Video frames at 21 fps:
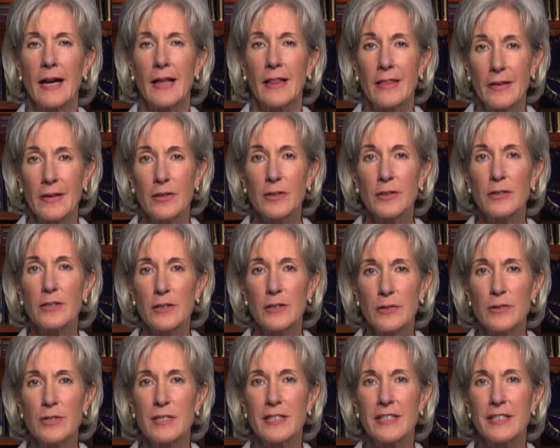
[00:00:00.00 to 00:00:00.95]
The good
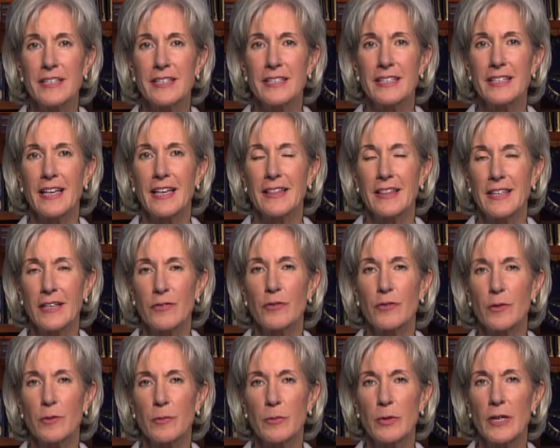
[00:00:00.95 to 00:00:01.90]
news is that the
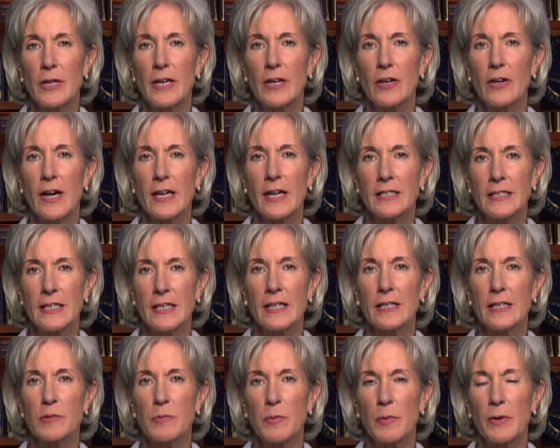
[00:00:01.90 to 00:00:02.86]
Affordable Care Act
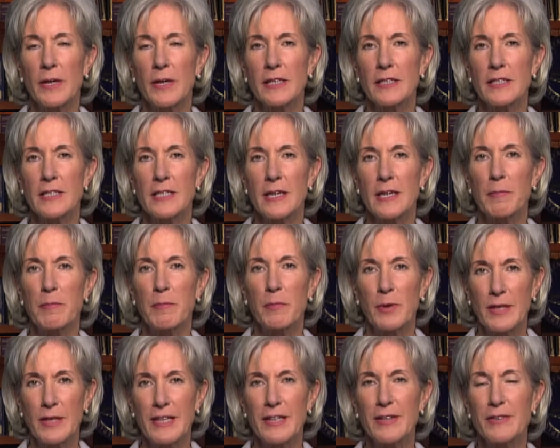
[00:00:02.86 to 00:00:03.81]
does bring some
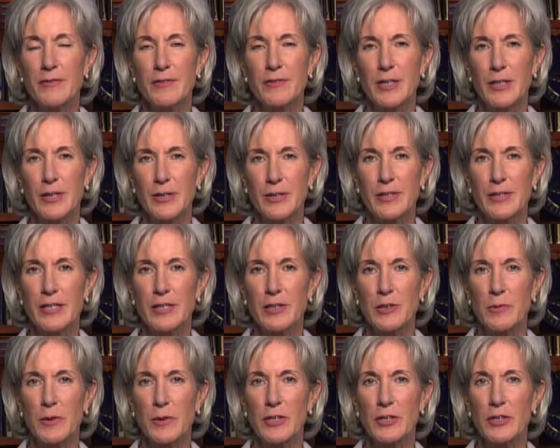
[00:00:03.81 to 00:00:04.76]
relief to your
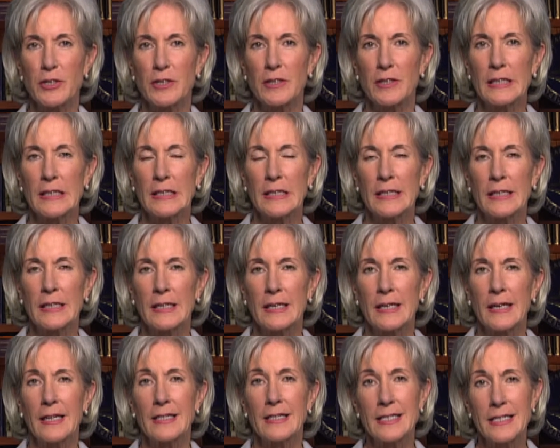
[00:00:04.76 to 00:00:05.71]
situation.
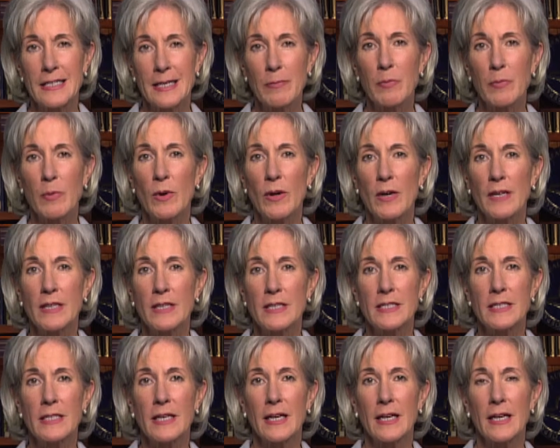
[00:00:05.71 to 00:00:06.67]
Step one
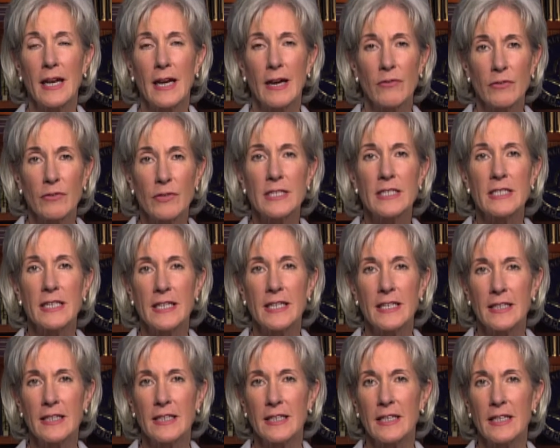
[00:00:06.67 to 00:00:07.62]
is that every
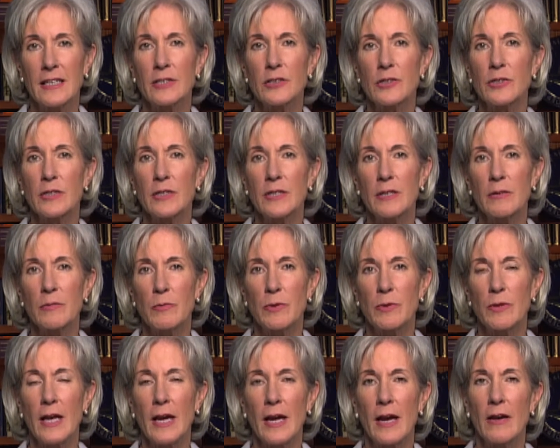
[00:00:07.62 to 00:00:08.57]
state in the country
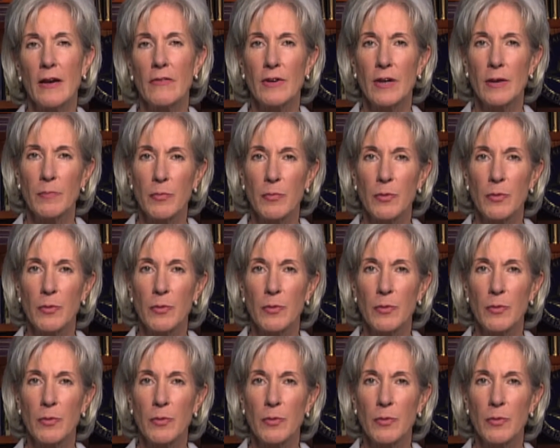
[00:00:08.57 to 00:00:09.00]
will have a